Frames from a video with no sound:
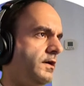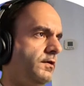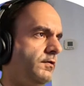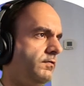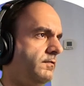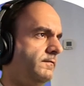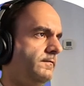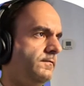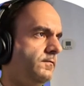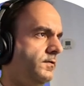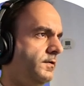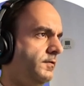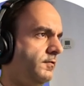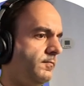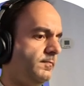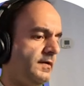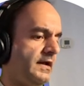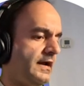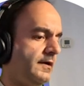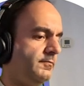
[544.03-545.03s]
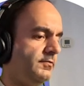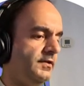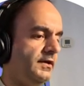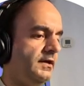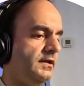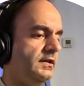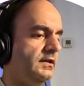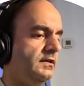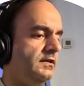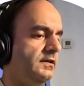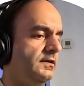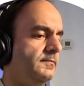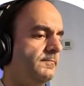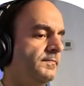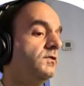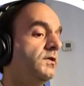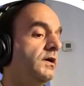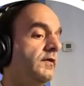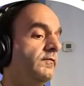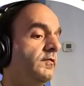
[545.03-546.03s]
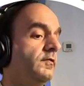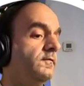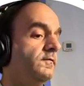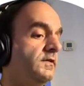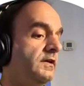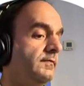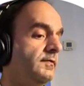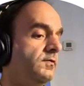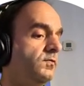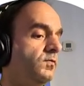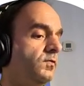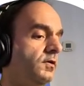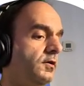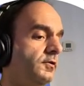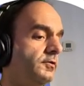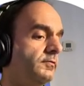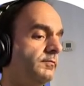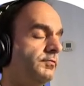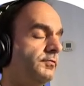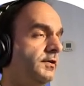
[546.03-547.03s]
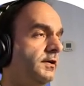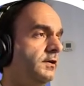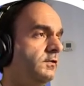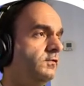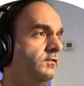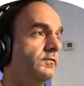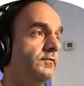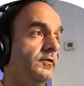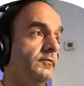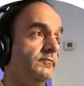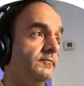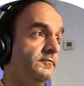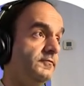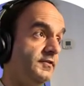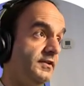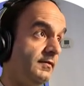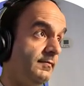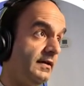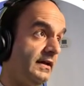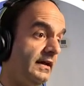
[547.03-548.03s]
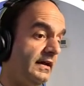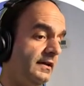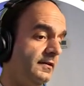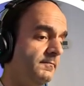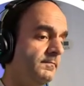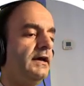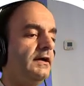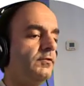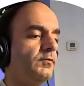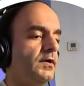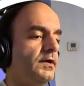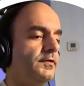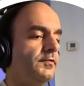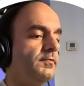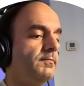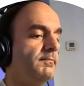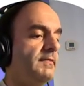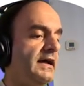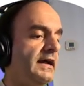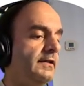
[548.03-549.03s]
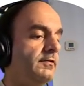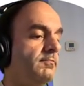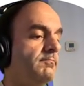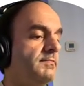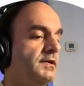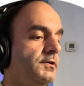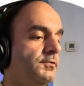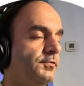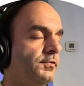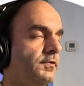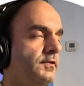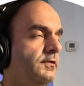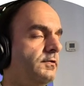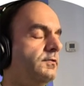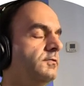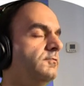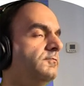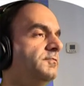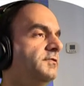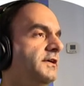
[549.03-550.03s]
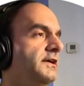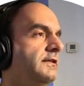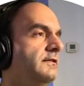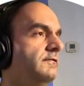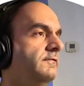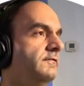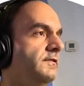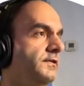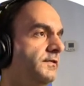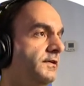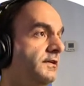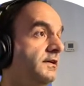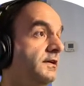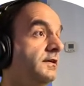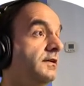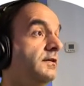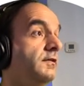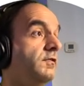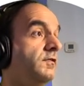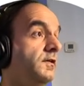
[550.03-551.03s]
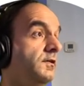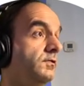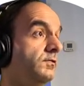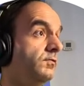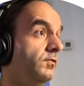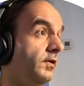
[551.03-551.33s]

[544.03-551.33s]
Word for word: Harrison Ford is back playing Indy. You have Phoebe Waller Bridge from Fleabag, as well as Mads Mikkelsen, who played the villain in Casino